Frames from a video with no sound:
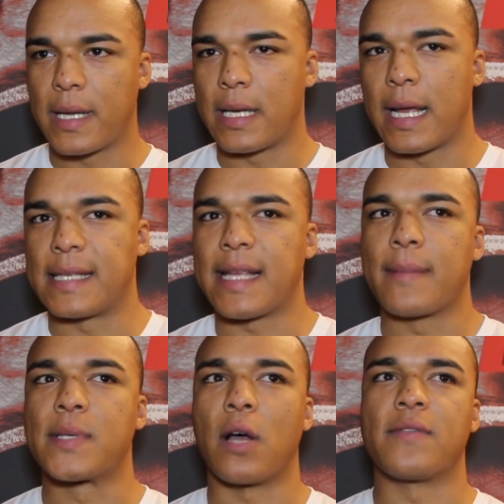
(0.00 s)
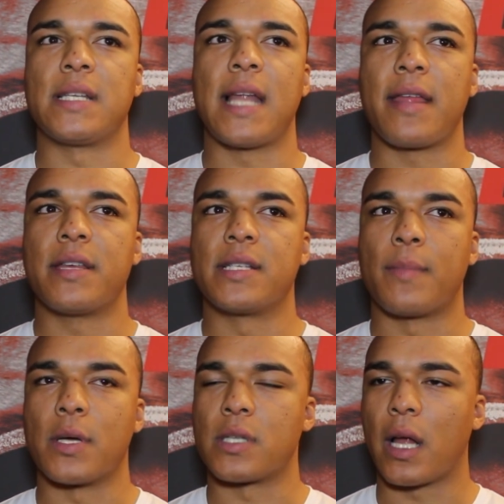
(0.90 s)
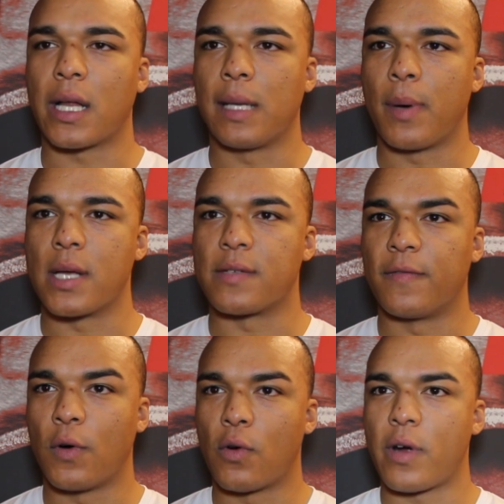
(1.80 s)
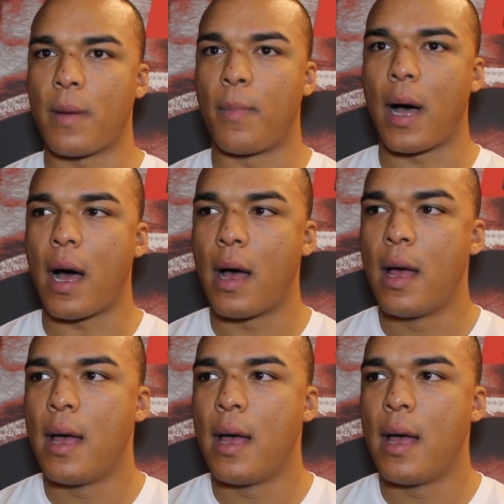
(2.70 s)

It it seems obviously Nathan's the most likely person for it, but